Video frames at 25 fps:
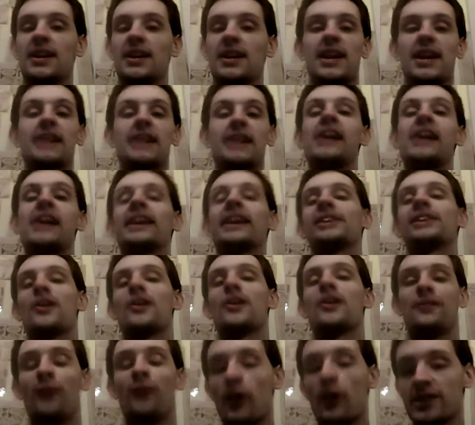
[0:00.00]
he got
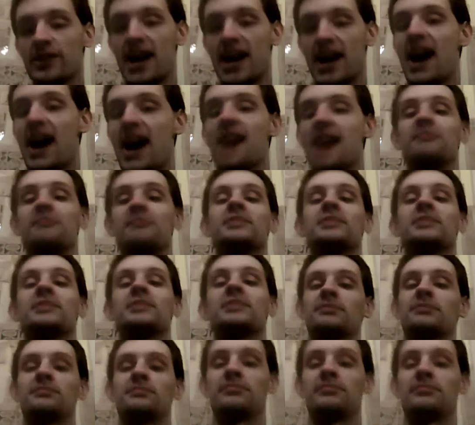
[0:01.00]
there 4
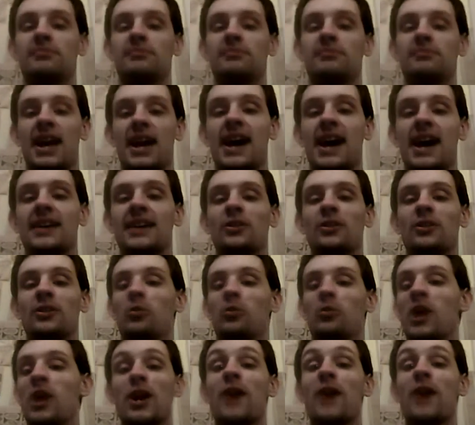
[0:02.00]
times and
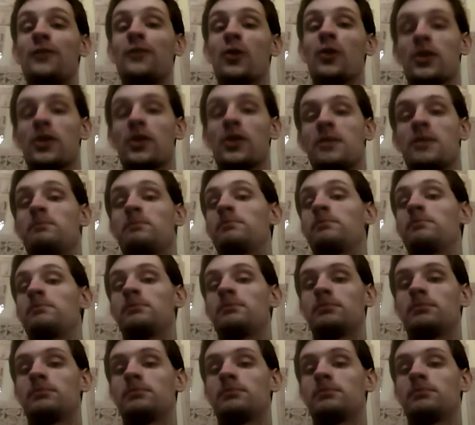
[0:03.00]
won all 4 of them.